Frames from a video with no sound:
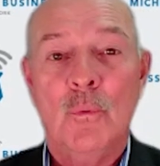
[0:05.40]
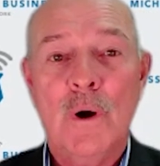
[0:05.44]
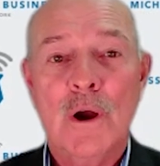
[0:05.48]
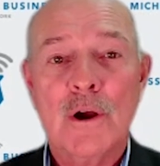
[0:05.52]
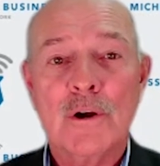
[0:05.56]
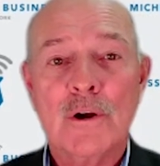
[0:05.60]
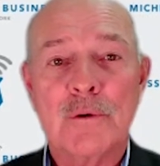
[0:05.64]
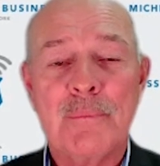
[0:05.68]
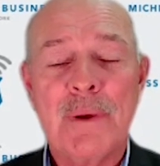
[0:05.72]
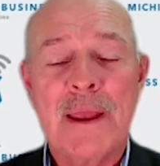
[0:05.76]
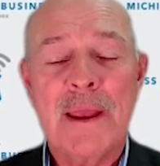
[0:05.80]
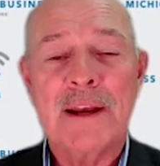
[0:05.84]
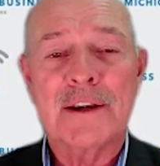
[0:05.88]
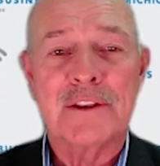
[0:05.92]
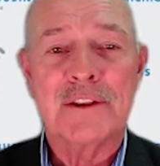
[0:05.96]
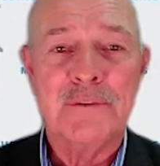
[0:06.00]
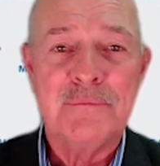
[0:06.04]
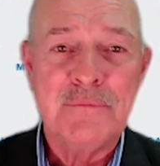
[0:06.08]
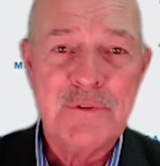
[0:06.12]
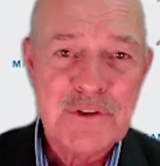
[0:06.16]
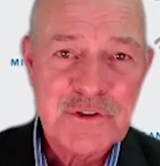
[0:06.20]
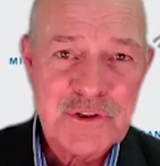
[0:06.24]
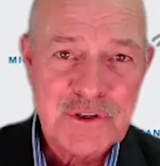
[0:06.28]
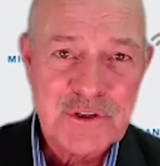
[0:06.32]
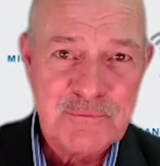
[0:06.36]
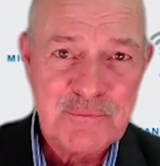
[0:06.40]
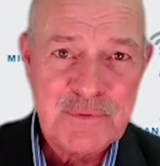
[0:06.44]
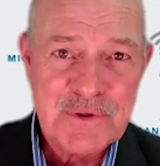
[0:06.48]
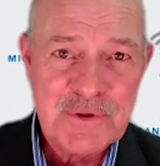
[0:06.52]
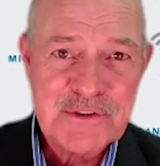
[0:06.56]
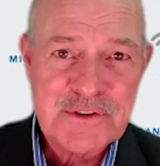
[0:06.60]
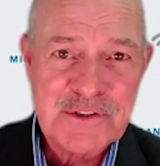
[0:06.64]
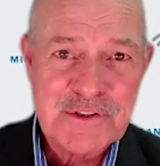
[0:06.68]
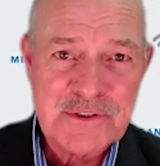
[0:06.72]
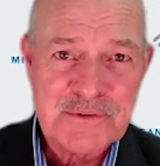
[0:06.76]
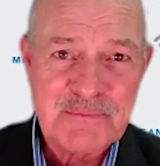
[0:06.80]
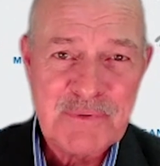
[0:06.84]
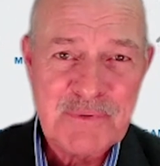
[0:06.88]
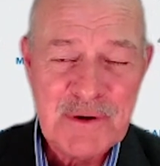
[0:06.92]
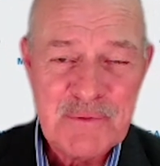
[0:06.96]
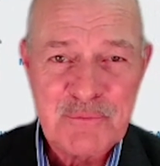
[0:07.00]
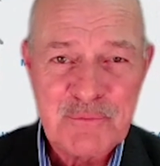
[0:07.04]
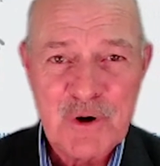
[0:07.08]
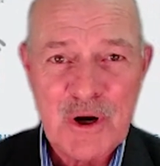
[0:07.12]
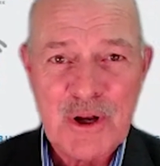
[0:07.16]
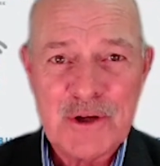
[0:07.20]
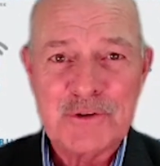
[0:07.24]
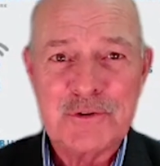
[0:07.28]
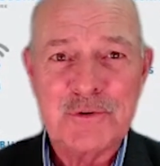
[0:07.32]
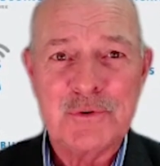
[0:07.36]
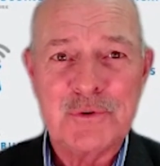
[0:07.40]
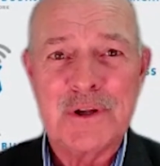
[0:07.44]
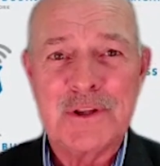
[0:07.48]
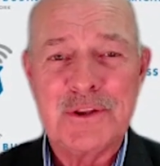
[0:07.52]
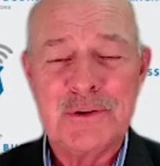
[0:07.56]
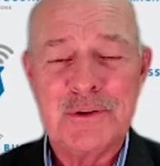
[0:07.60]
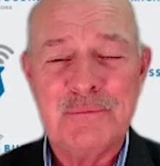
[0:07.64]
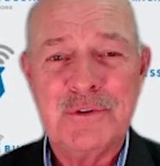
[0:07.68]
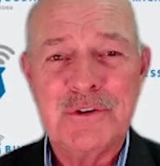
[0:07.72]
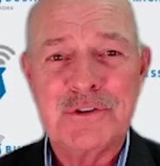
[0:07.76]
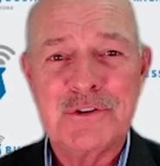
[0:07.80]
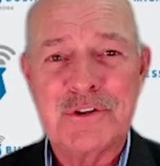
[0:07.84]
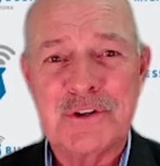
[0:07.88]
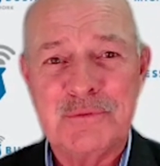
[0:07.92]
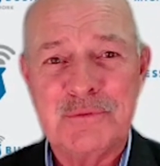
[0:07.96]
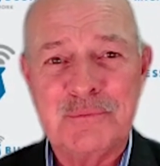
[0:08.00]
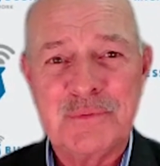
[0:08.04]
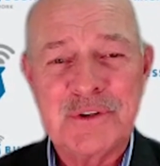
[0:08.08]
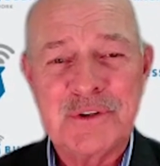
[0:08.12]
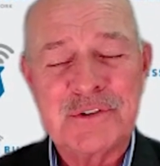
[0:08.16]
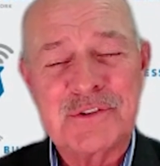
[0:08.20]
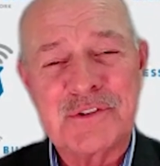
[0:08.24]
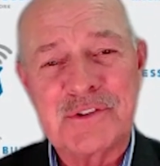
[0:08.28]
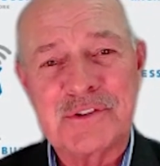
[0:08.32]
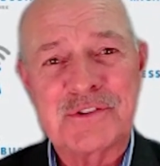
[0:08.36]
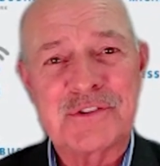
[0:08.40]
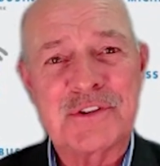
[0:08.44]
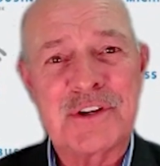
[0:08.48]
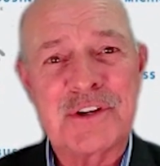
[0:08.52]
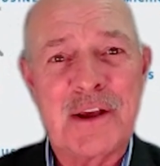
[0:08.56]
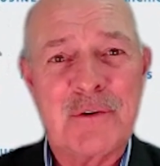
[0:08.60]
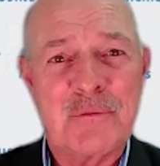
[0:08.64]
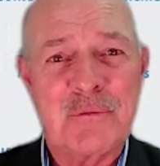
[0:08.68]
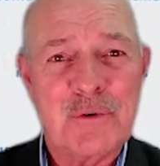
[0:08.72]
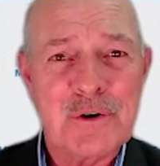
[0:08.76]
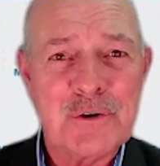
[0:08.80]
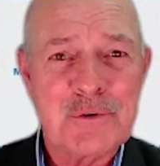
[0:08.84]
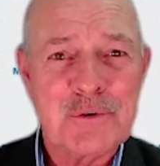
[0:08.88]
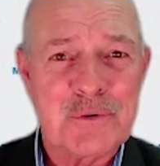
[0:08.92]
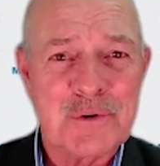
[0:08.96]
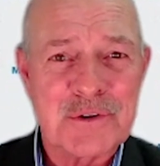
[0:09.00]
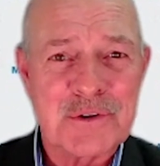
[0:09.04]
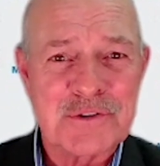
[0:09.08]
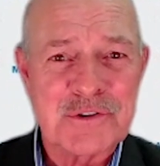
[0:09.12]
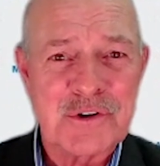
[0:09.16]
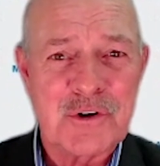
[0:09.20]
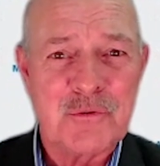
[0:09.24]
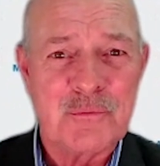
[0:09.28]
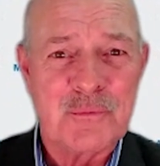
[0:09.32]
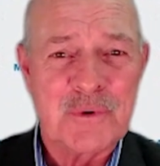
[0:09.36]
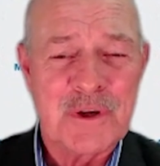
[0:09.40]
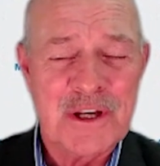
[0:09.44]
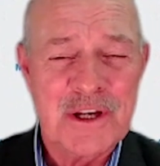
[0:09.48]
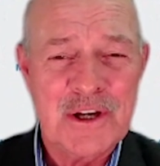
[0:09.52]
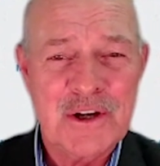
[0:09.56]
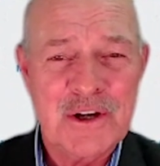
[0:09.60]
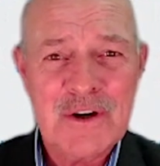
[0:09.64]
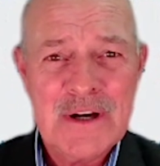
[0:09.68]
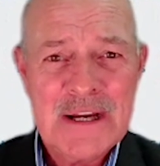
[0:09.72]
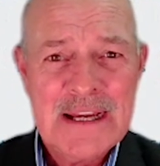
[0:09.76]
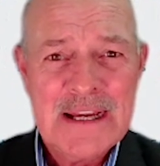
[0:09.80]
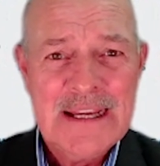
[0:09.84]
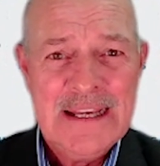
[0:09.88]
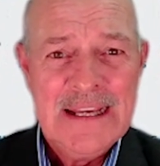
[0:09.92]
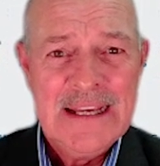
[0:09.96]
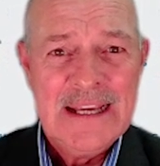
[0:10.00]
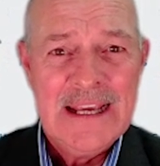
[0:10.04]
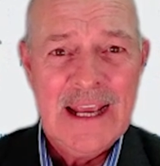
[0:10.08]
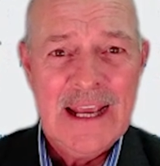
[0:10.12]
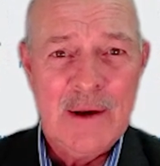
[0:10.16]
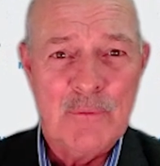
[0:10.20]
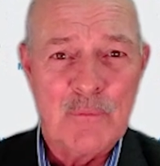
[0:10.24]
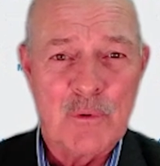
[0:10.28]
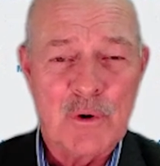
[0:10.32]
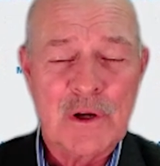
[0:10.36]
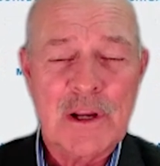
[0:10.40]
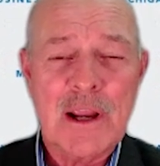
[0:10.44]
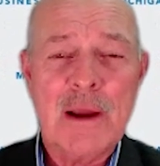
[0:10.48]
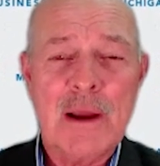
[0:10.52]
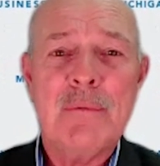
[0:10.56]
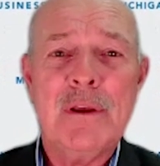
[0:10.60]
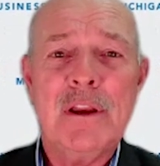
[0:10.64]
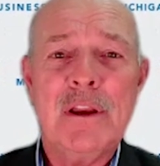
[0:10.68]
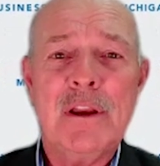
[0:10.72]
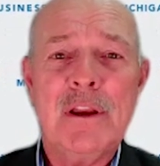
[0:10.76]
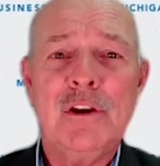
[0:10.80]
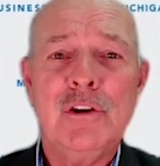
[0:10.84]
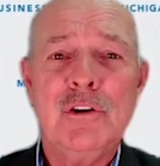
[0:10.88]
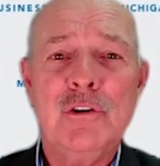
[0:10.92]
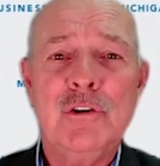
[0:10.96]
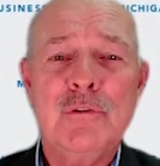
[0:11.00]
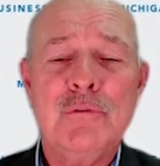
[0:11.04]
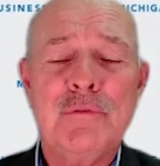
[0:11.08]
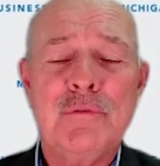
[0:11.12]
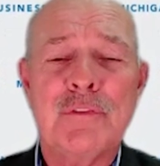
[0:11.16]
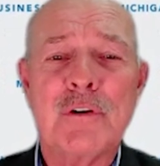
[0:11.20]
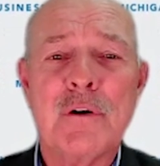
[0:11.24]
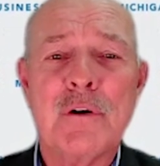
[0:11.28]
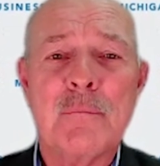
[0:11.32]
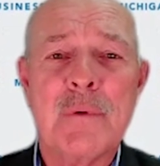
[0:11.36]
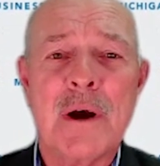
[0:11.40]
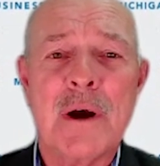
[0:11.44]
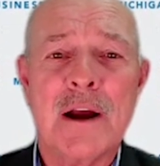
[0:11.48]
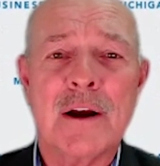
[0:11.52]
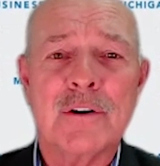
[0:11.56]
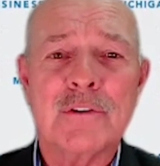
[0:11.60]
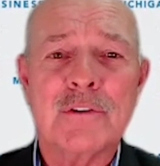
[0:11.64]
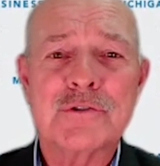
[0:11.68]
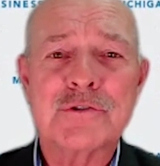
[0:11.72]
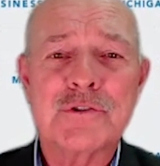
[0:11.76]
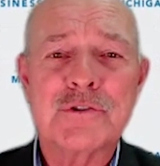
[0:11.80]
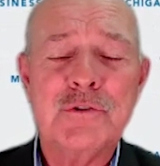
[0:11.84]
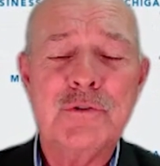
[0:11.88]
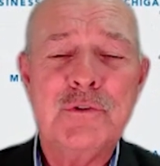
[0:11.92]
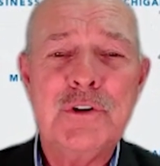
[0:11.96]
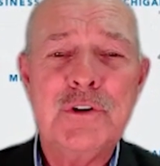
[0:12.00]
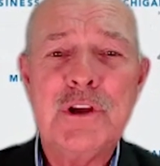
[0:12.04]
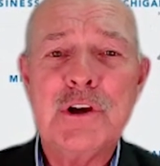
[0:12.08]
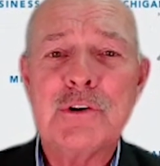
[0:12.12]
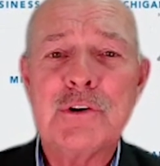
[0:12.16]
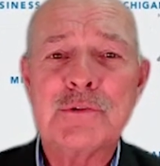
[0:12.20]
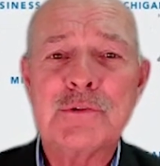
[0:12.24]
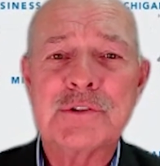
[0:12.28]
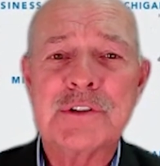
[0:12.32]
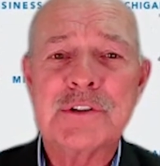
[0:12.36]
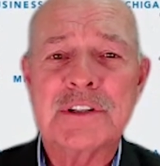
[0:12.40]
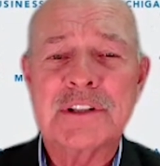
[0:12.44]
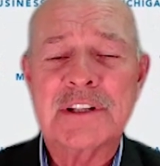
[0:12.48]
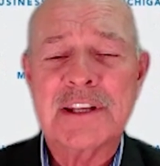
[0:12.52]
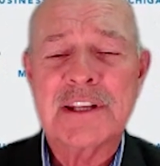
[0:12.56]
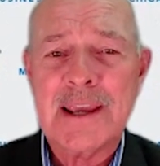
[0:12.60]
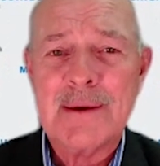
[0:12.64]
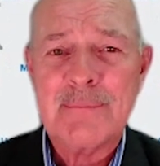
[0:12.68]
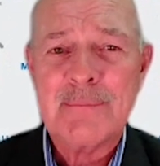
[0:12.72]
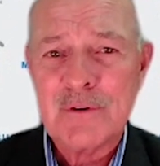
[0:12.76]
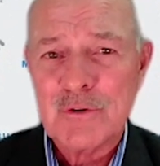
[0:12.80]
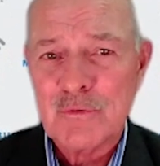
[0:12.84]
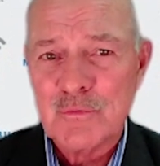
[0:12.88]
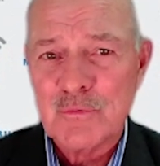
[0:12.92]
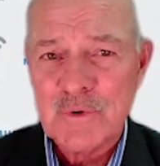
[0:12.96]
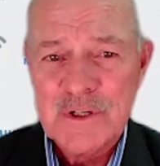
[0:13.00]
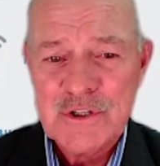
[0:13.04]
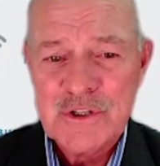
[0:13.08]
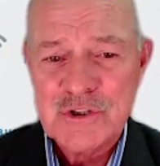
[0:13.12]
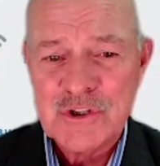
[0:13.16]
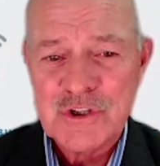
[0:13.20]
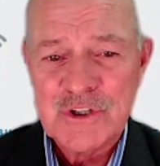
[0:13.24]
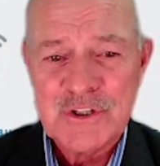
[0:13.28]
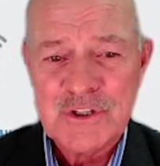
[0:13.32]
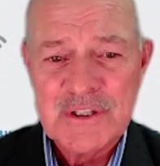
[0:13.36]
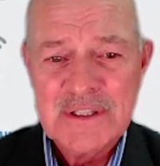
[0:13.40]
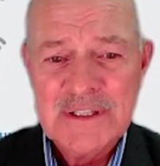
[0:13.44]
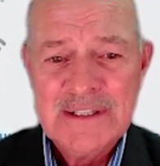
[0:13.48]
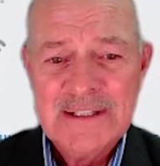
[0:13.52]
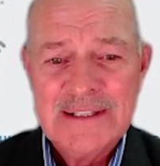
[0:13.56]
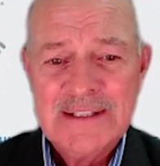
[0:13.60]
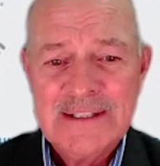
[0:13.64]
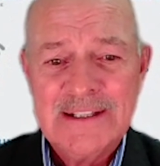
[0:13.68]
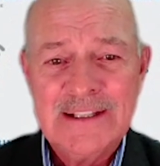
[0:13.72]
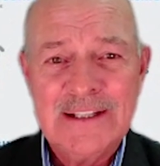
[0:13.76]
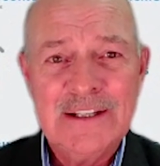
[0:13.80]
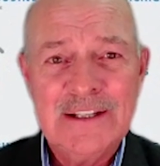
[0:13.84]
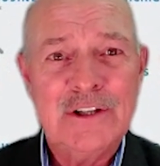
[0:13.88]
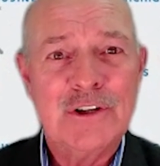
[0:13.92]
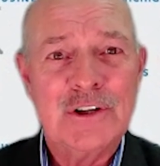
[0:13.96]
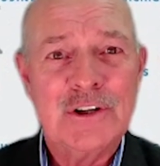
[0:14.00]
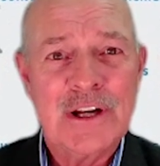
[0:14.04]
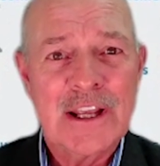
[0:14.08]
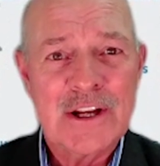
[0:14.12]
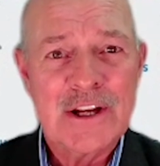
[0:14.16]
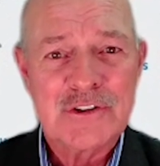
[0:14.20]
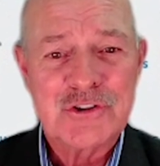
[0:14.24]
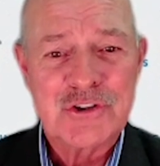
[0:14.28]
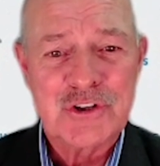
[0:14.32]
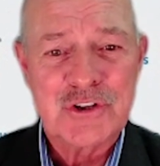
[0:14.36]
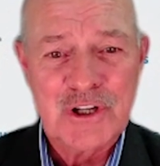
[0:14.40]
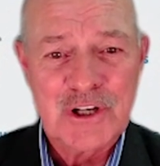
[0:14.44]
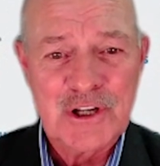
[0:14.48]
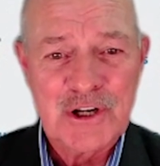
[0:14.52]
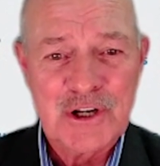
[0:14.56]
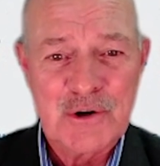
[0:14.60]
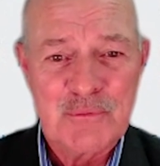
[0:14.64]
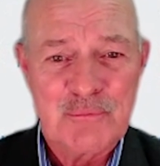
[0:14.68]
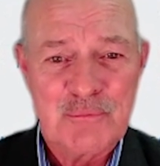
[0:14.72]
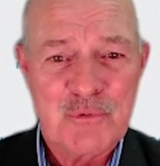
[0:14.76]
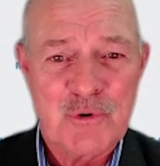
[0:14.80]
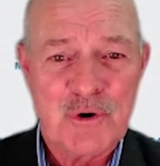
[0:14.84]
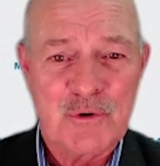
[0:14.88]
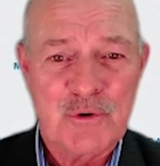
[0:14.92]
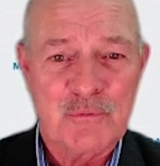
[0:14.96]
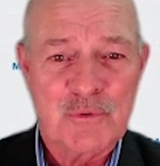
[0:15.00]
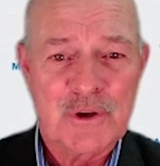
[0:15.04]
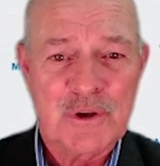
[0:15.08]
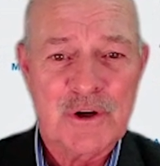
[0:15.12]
Welcome back to the Michigan Business Beat, brought to you on the Michigan Business Network. Chris Holman here, and we're coming to you from our studios at the Capital Region International Airport.